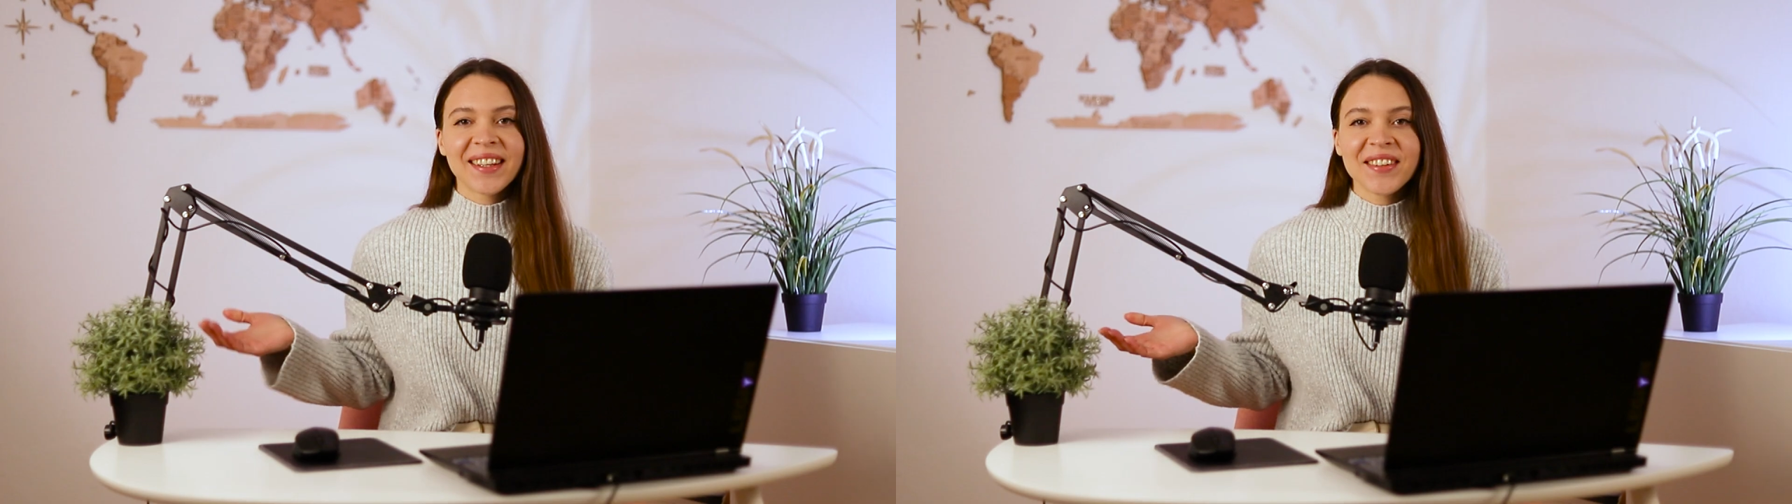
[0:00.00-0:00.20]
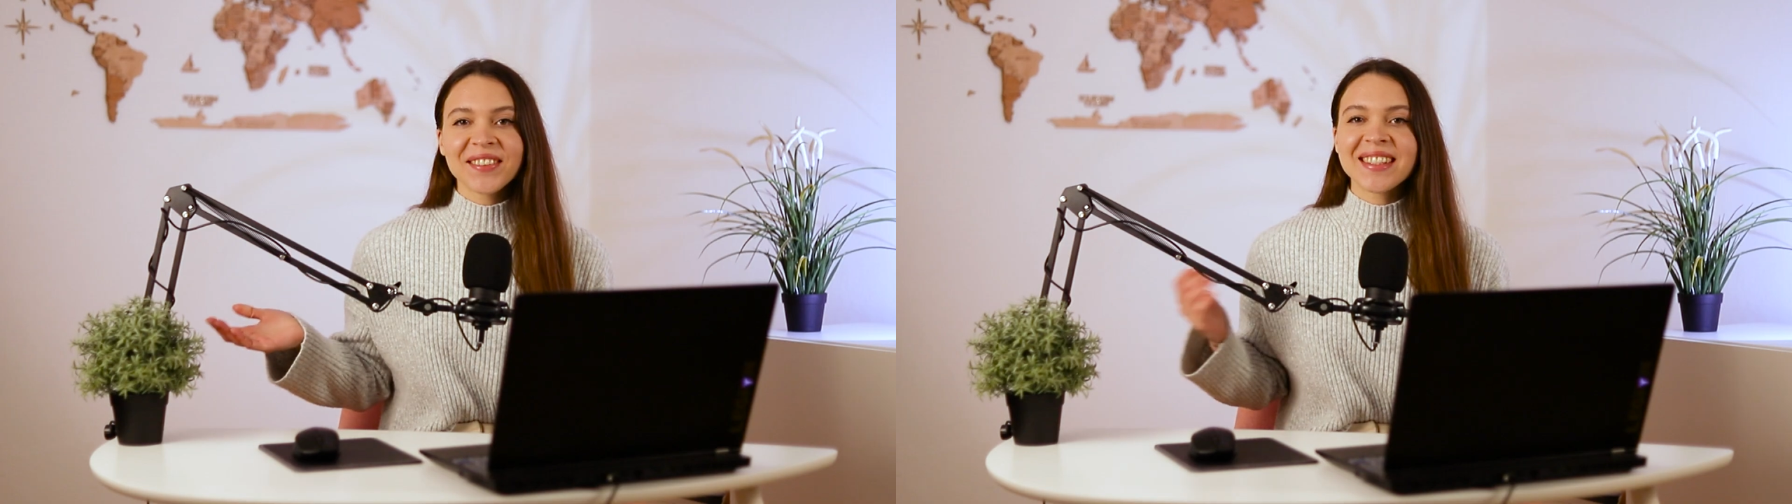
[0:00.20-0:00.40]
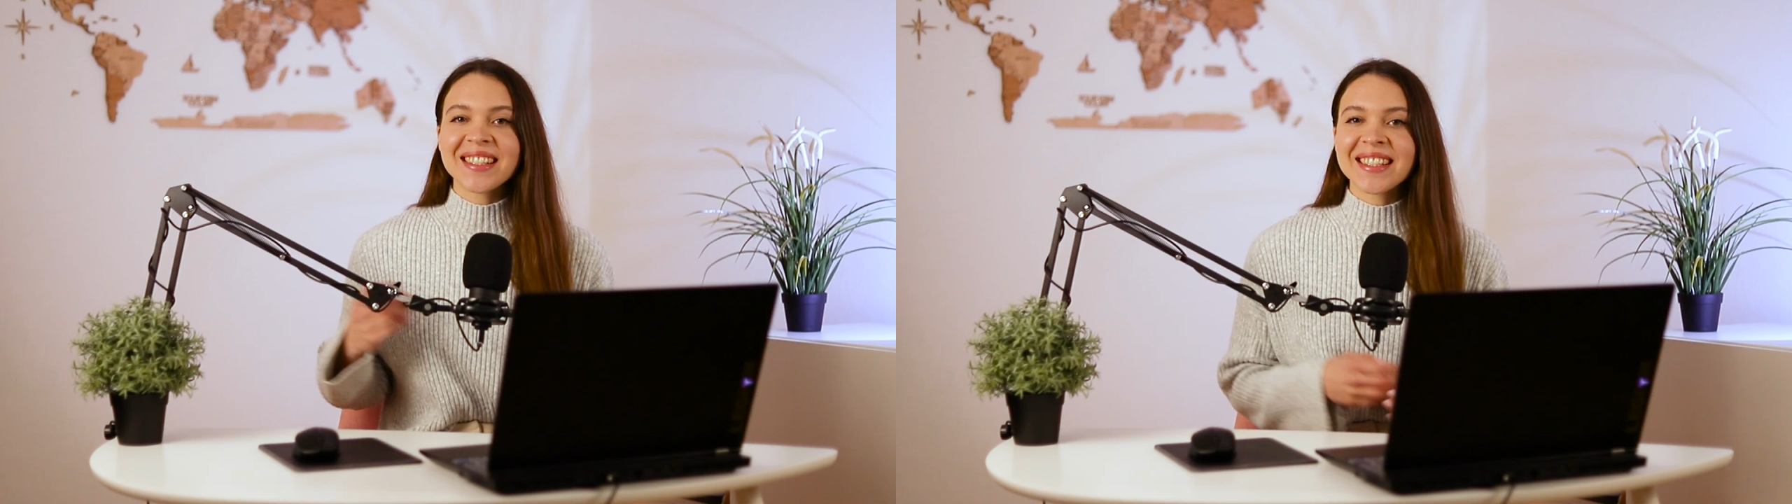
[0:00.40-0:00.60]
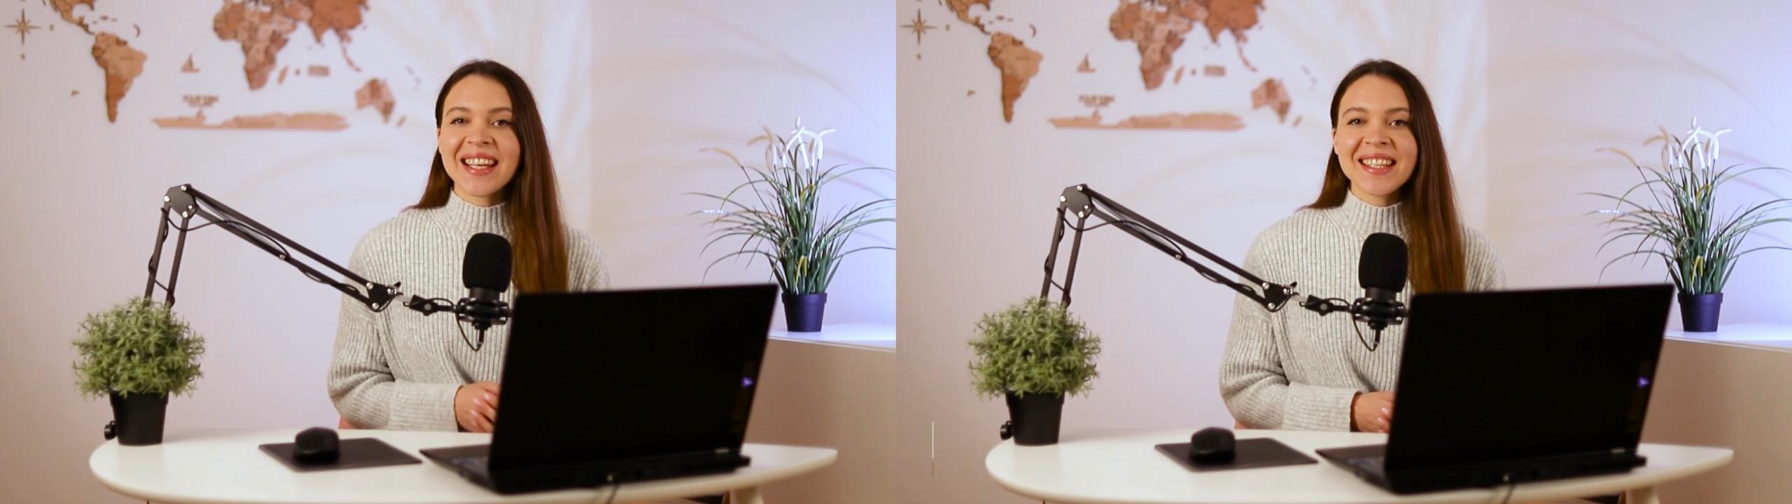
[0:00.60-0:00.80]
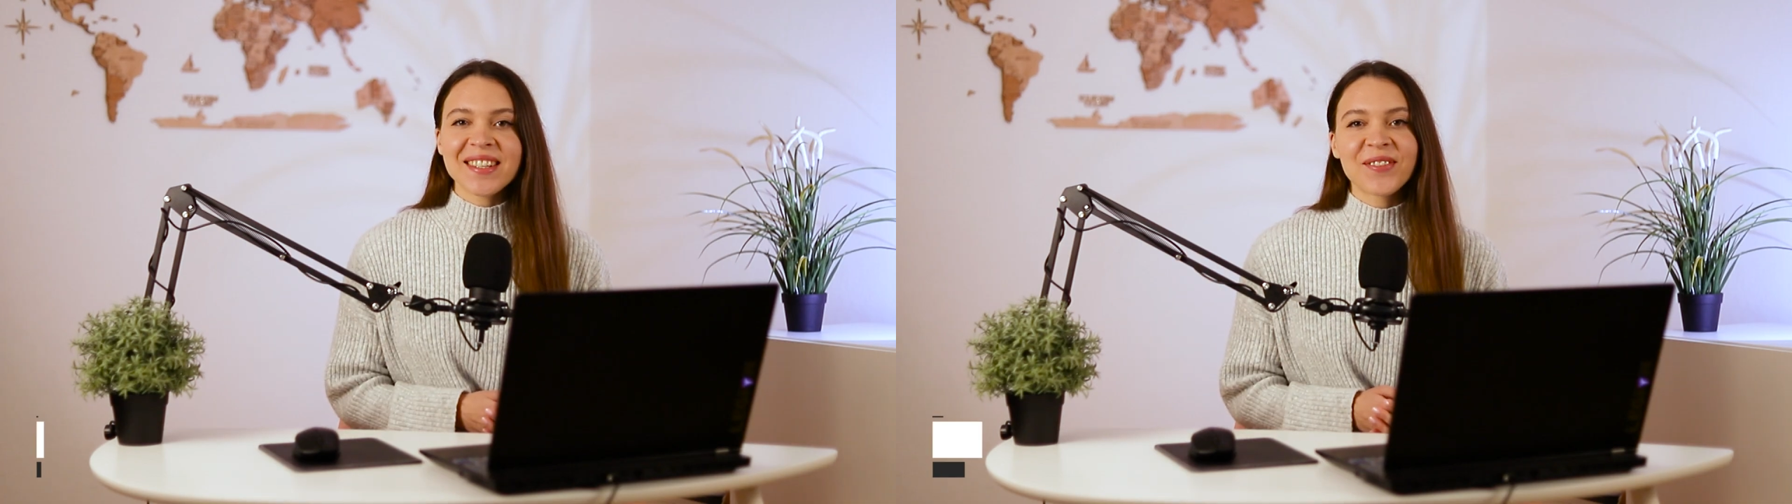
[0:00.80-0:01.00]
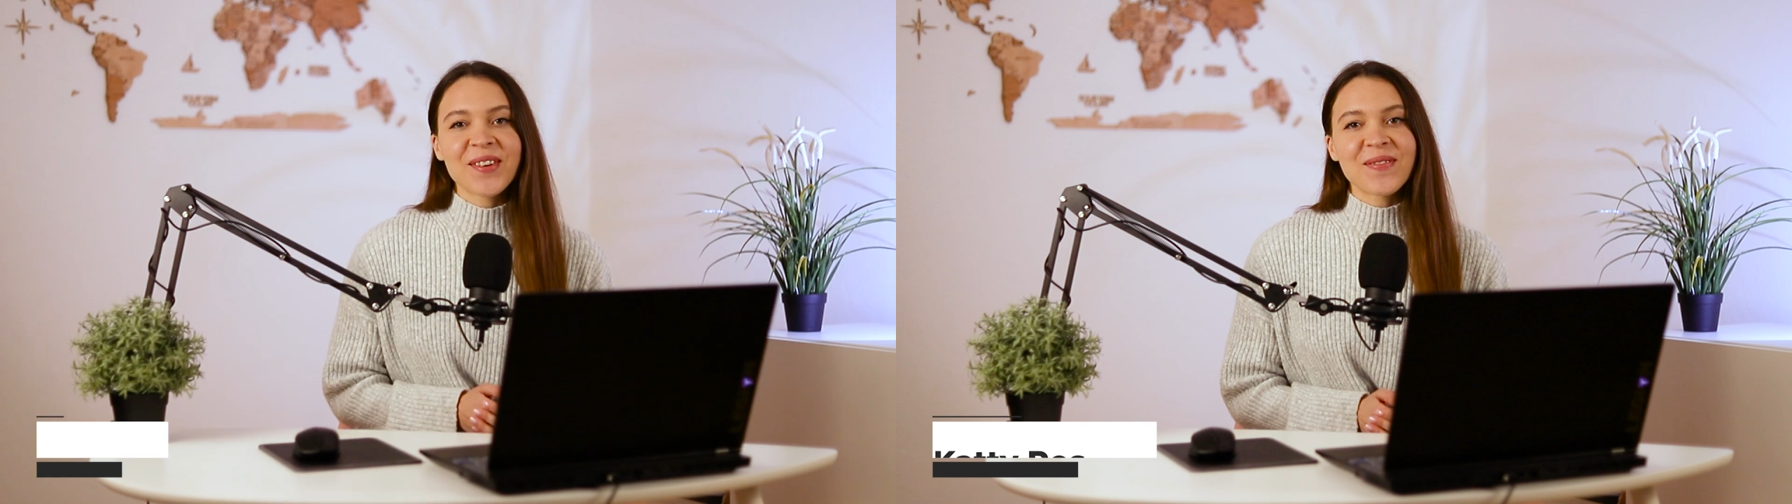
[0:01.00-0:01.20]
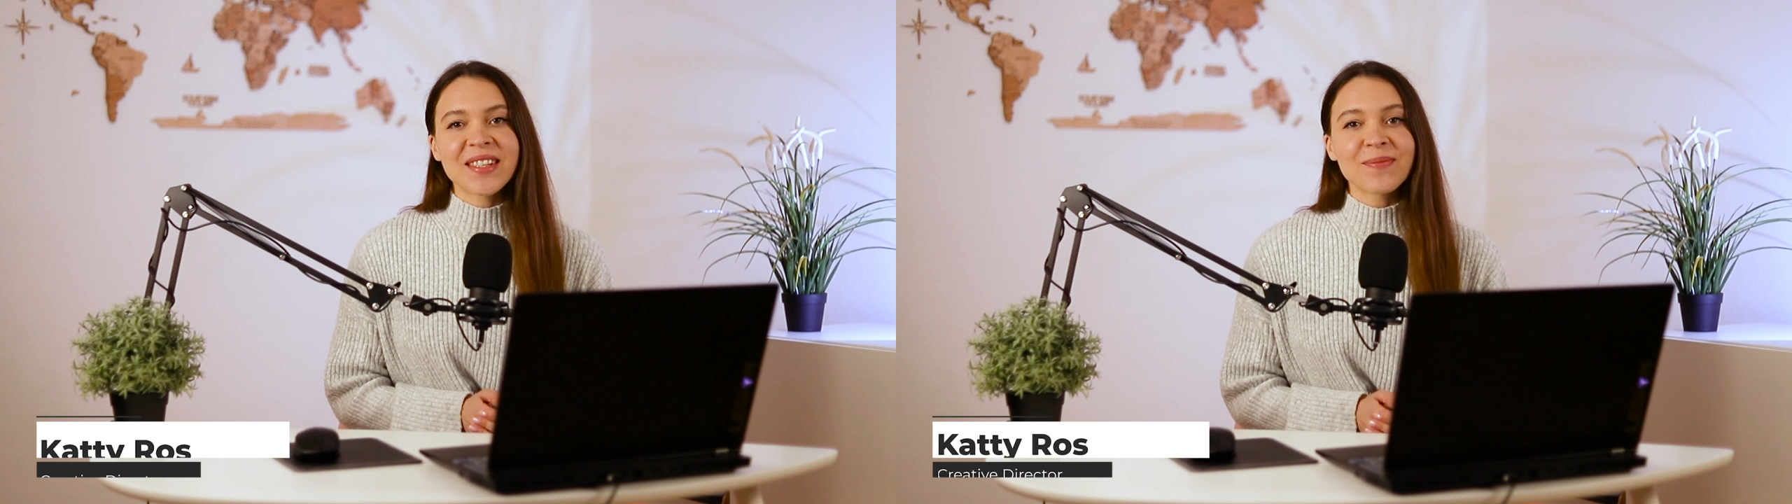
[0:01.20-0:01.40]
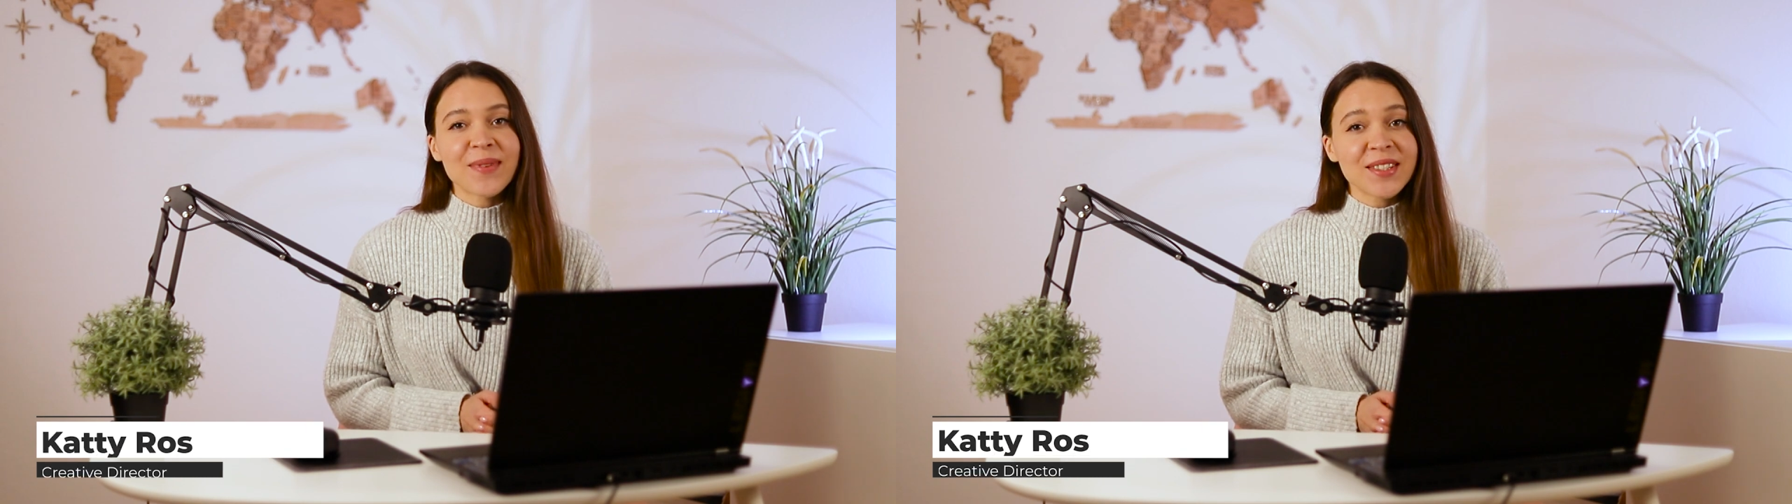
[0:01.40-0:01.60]
Hello, this is Katie from
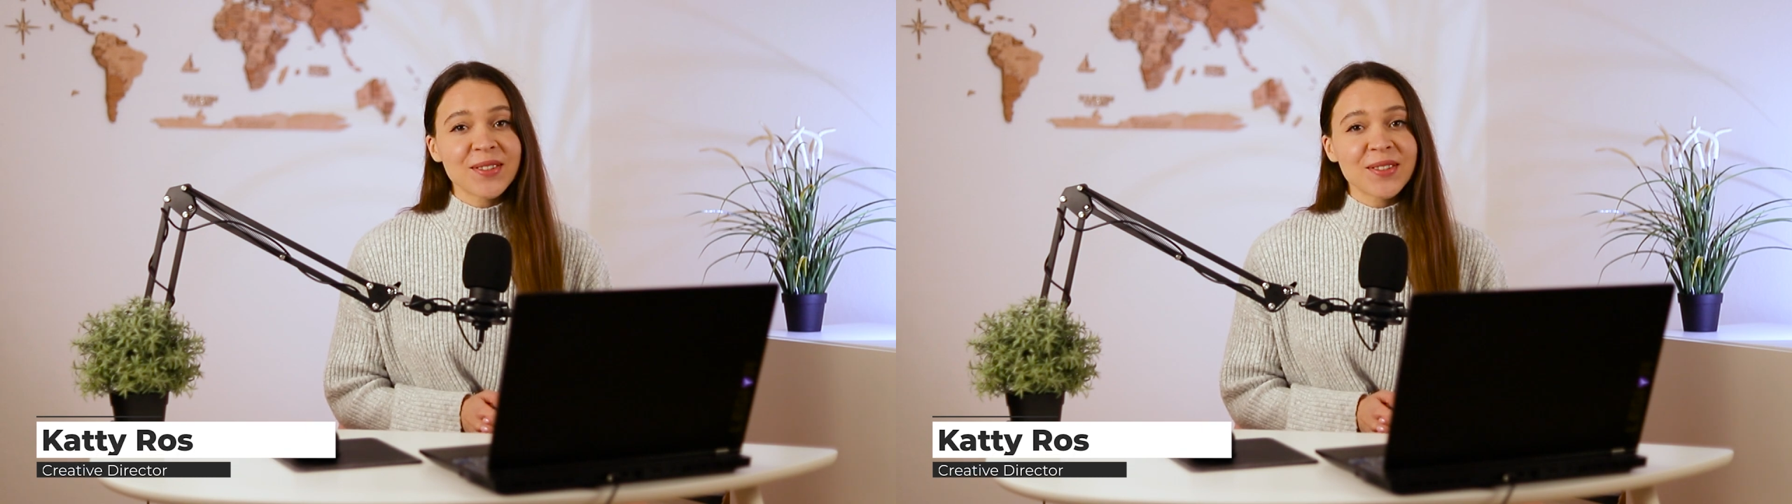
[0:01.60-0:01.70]
MySpace